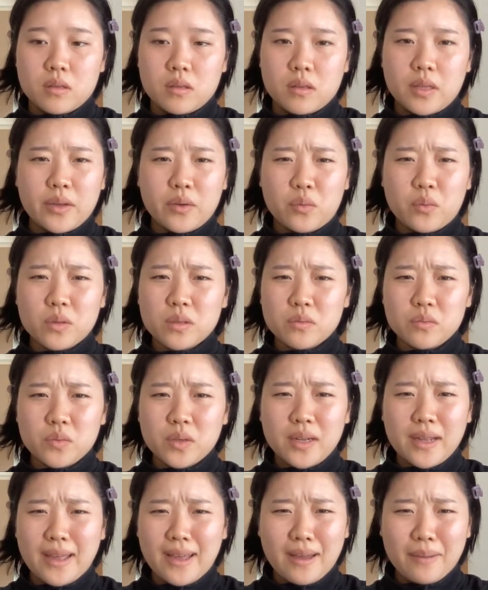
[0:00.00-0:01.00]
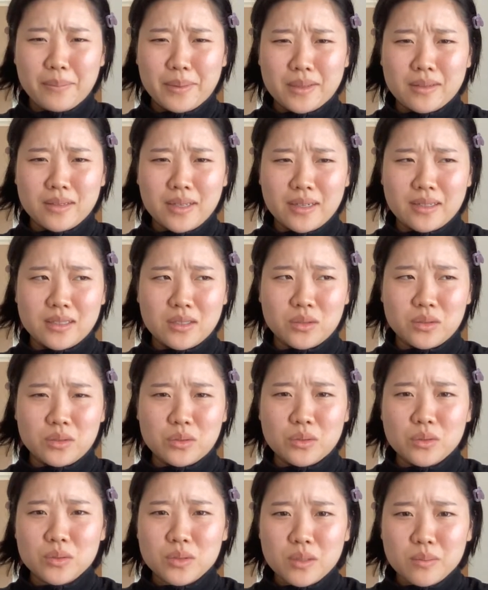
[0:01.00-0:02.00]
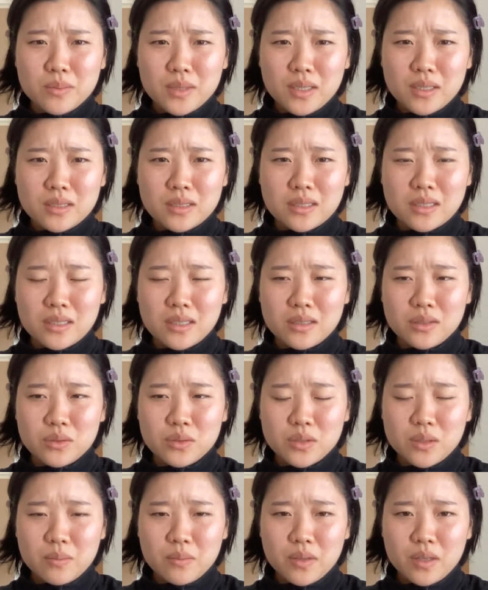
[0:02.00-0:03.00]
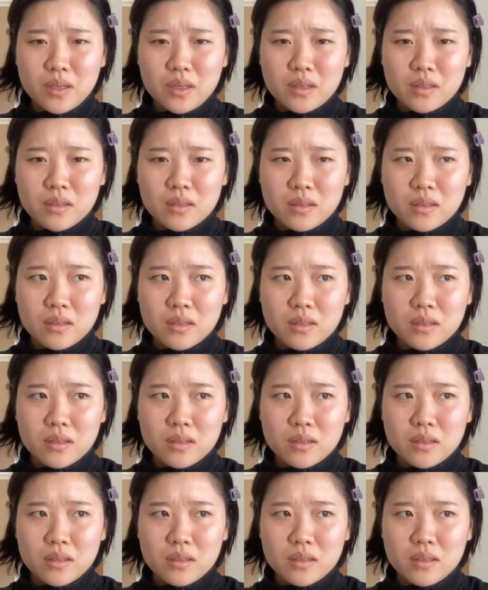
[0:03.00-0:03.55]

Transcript: like what happened? Like did you do something? Did he do something?